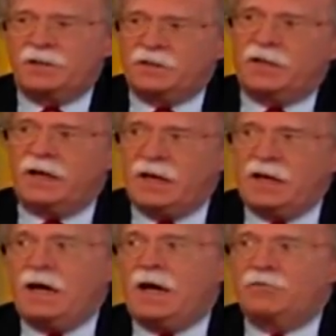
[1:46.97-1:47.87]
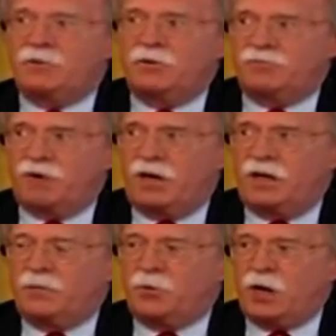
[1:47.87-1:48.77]
Today, after the
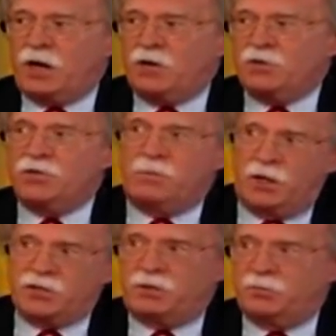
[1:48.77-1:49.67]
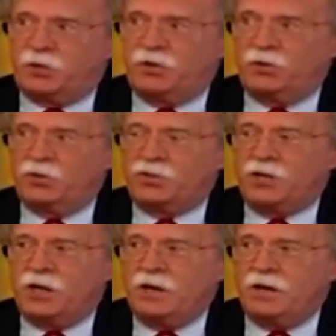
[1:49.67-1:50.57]
Friday prayers, the Muslim Brotherhood's
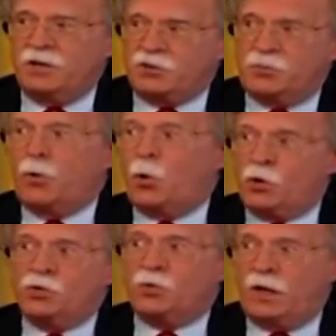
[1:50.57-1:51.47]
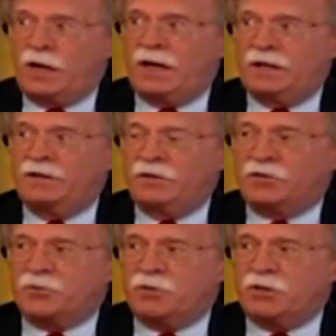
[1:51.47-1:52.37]
supporters went out into the
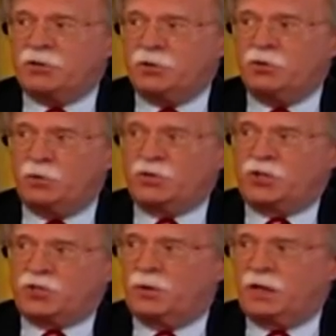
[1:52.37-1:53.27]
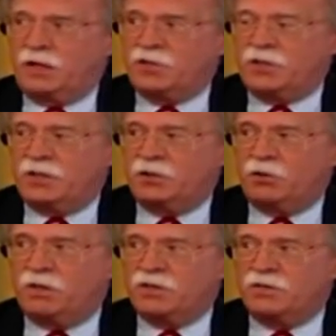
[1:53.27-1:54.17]
street too, which explains the
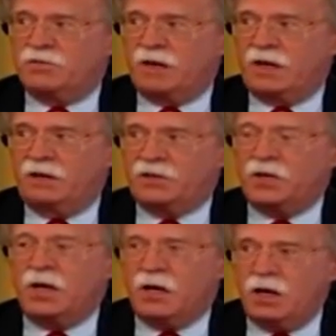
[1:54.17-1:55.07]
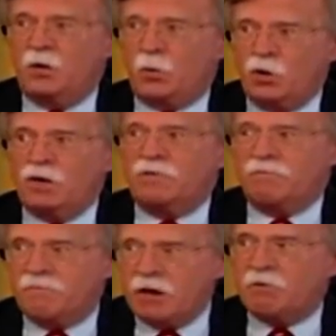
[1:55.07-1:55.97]
increase in violence. We're in a
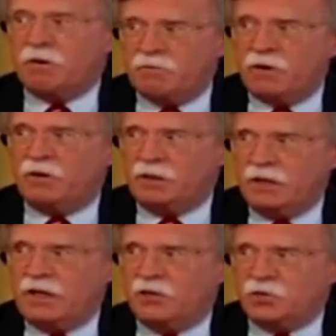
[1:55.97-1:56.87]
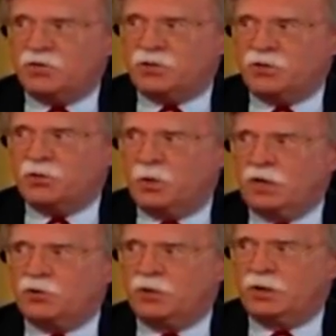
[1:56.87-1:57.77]
very, very dangerous
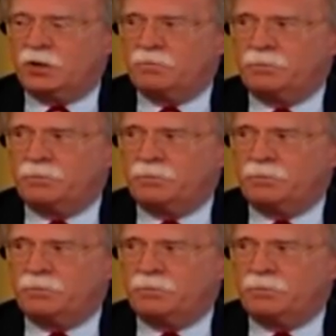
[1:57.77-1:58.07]
situation here.